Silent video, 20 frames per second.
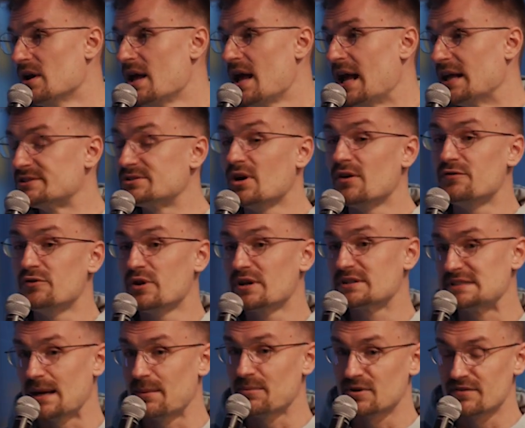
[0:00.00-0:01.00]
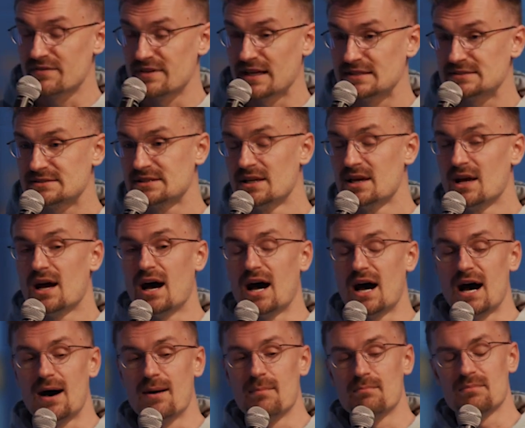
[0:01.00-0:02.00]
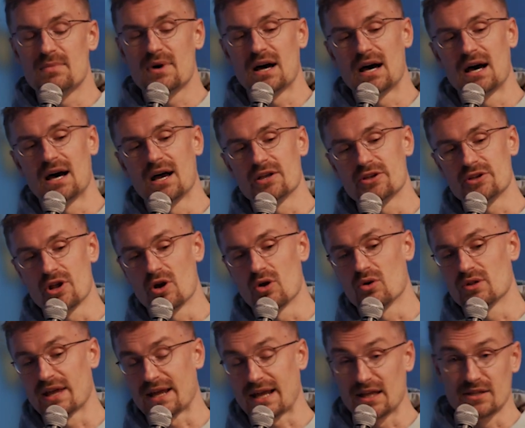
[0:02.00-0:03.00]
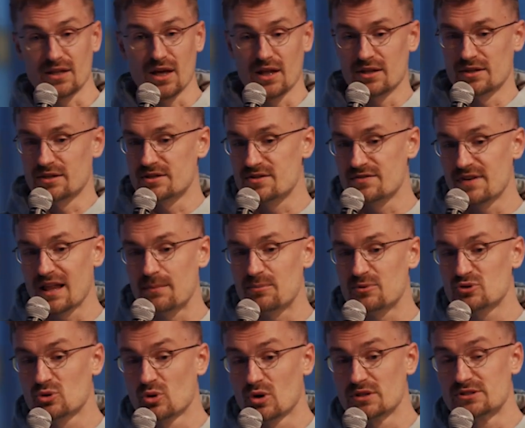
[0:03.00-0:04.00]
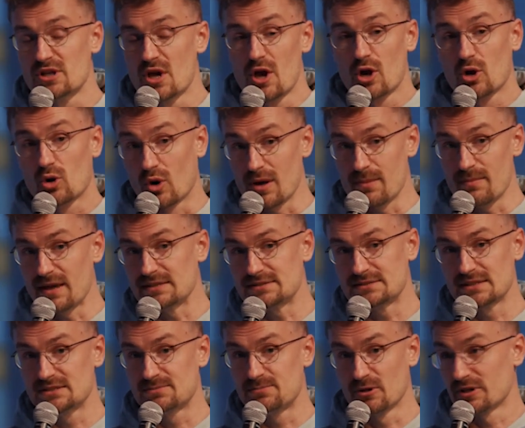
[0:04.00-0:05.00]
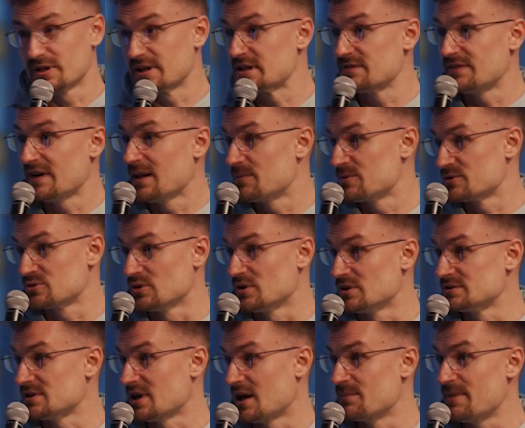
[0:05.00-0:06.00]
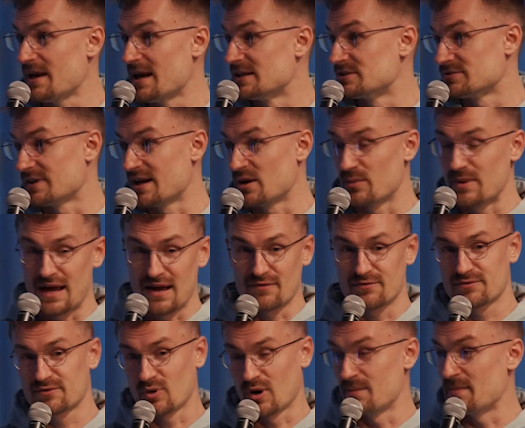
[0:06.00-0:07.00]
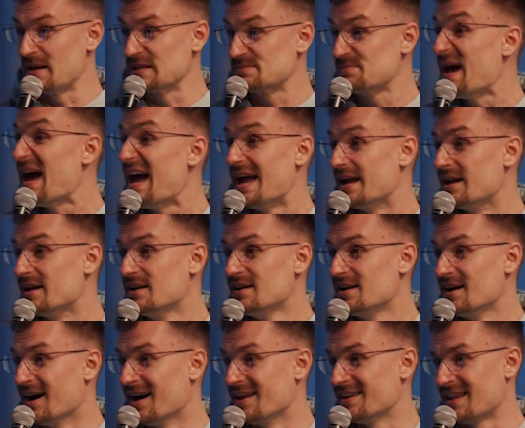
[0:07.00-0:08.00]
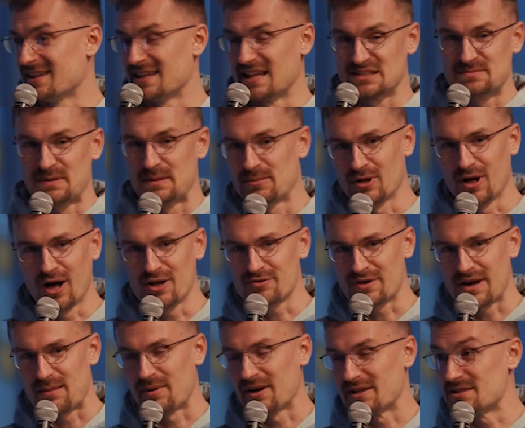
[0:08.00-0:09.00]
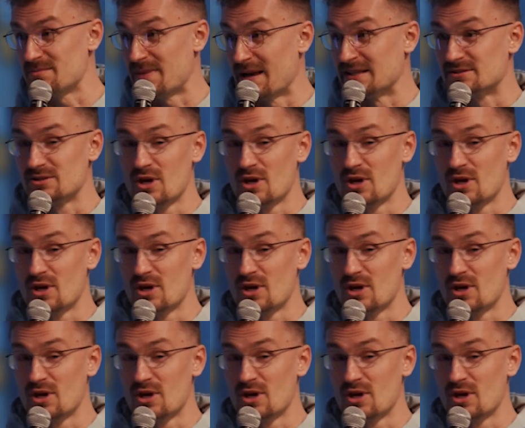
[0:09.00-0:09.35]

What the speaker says: And so a few examples of this, like on the developer tools, Coinbase is building developer tools on Base, right? We have Coinbase Pay that lets people on-ramp onto Base.